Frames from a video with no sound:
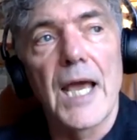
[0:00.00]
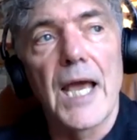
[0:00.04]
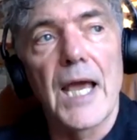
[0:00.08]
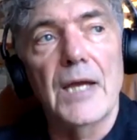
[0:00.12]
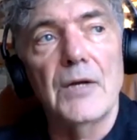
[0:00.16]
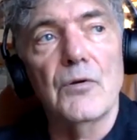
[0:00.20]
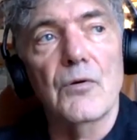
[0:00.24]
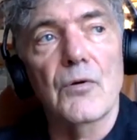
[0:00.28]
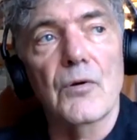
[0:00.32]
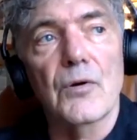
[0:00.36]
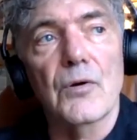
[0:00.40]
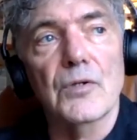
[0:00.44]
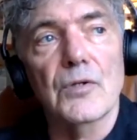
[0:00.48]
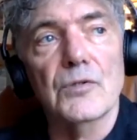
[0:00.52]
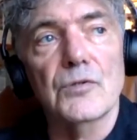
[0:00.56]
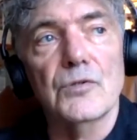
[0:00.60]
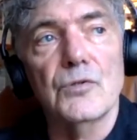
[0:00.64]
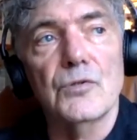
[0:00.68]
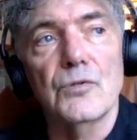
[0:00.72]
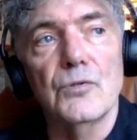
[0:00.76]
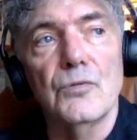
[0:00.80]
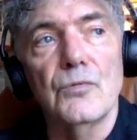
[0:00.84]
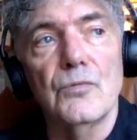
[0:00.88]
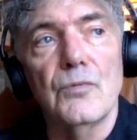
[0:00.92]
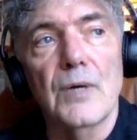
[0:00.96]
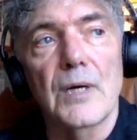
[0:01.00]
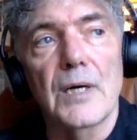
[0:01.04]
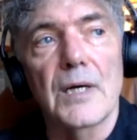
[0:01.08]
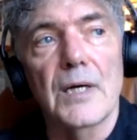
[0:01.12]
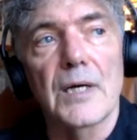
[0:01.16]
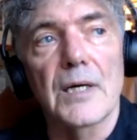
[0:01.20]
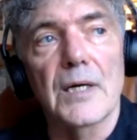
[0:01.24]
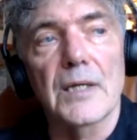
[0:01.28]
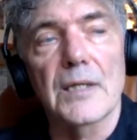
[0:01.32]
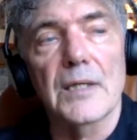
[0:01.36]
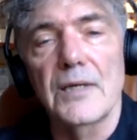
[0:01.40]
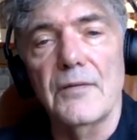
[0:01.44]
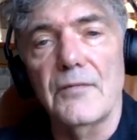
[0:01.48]
in order to
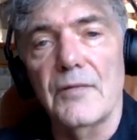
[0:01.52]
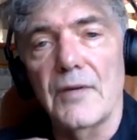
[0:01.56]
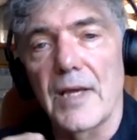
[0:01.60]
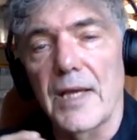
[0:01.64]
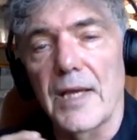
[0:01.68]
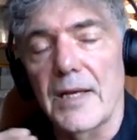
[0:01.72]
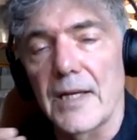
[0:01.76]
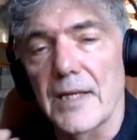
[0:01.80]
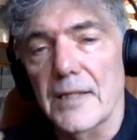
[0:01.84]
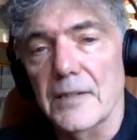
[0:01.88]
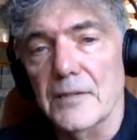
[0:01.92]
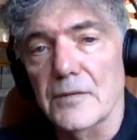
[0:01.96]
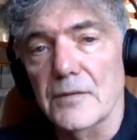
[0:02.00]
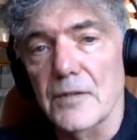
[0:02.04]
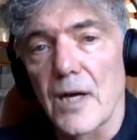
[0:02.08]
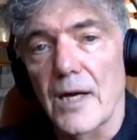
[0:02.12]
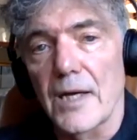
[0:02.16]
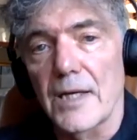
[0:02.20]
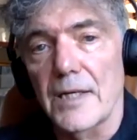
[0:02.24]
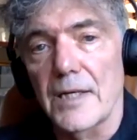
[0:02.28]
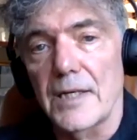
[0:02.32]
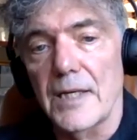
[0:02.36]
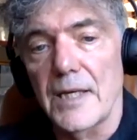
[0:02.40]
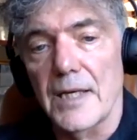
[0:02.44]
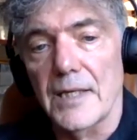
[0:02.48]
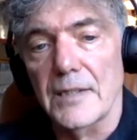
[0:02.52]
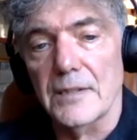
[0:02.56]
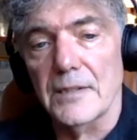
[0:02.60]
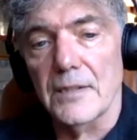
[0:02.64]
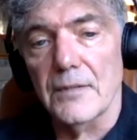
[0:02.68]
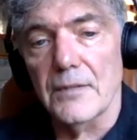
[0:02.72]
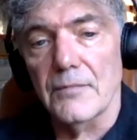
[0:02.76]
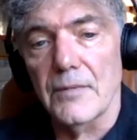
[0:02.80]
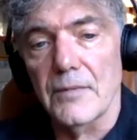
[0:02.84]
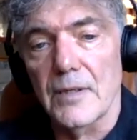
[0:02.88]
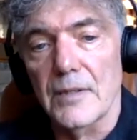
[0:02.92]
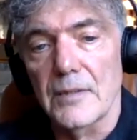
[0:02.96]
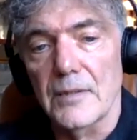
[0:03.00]
alleviate anxiety
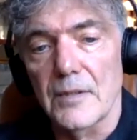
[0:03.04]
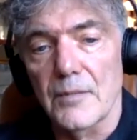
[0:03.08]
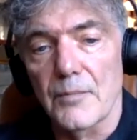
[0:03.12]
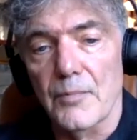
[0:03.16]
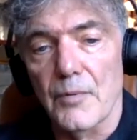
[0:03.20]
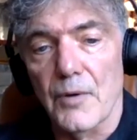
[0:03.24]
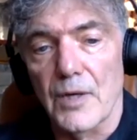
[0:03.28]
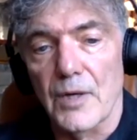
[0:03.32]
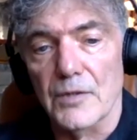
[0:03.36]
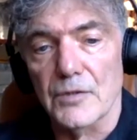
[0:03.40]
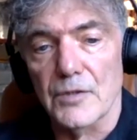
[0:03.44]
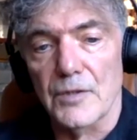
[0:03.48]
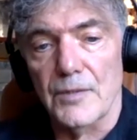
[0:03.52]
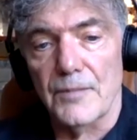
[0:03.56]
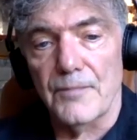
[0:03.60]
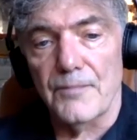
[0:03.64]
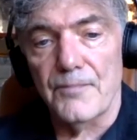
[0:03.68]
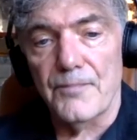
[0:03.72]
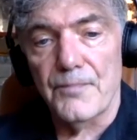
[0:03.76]
and depression.